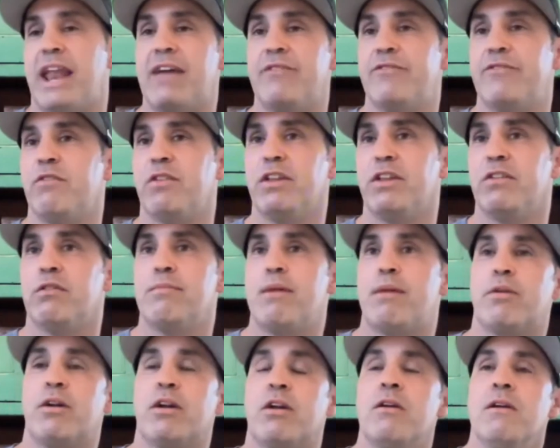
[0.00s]
I vividly
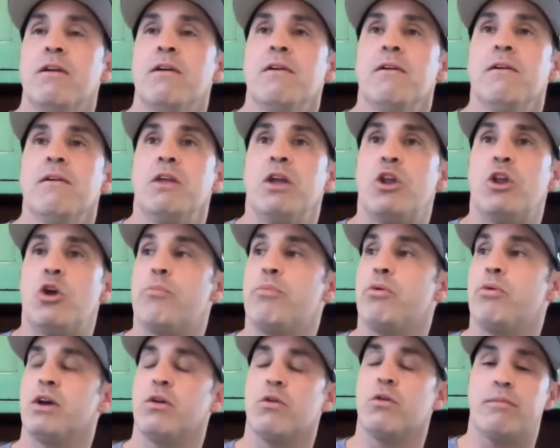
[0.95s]
remember,
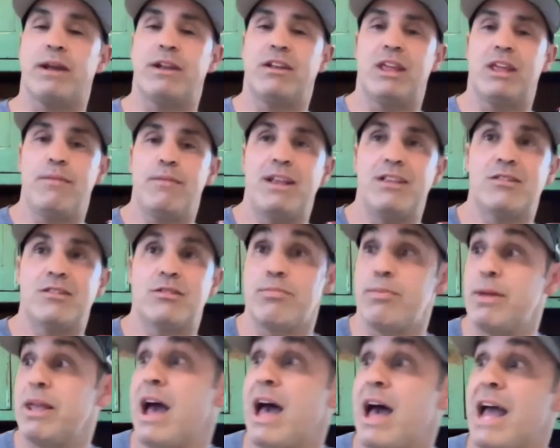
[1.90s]
pulling one of my teammates
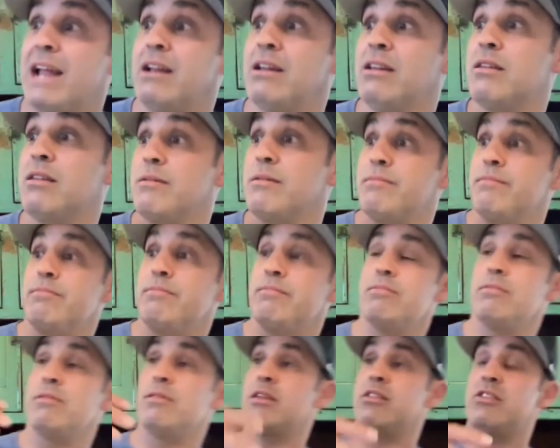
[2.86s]
behind the
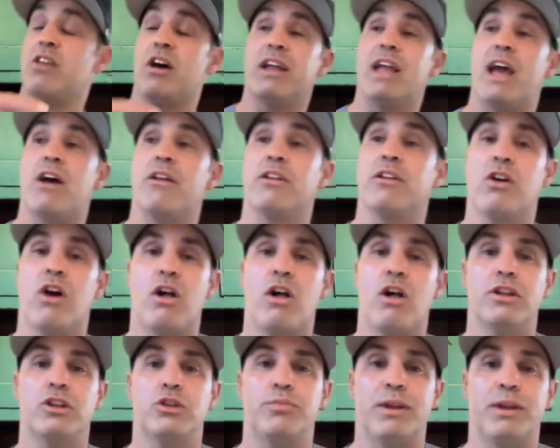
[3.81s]
dugout in
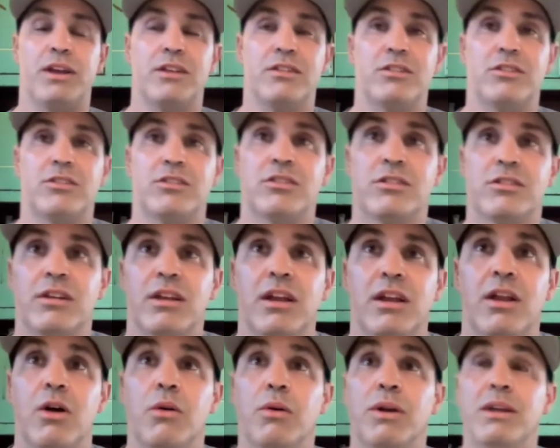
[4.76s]
college because,
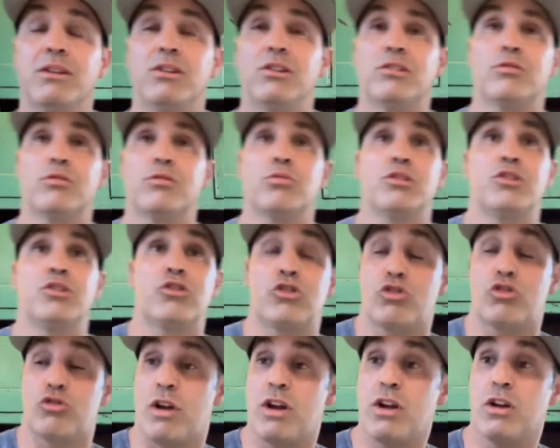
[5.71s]
he just was
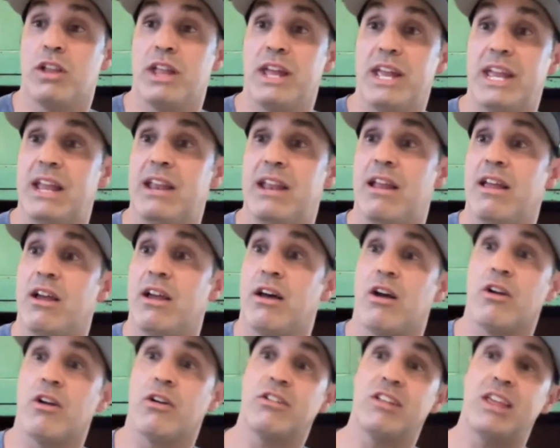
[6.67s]
struggling and
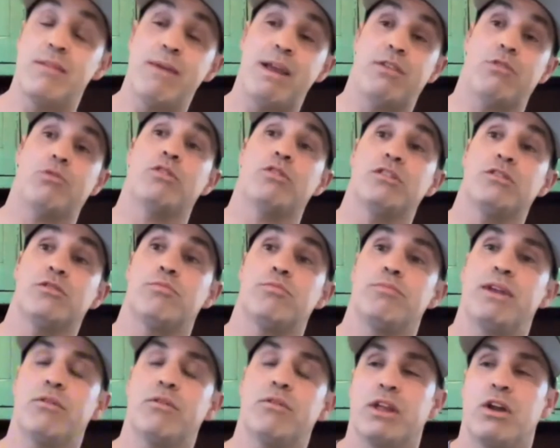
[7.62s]
our teammates were just
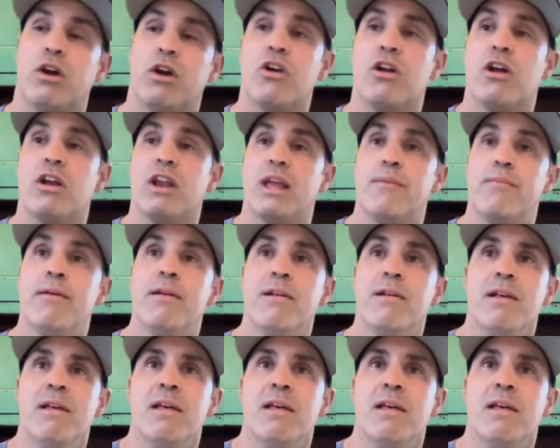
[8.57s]
being really hard on him.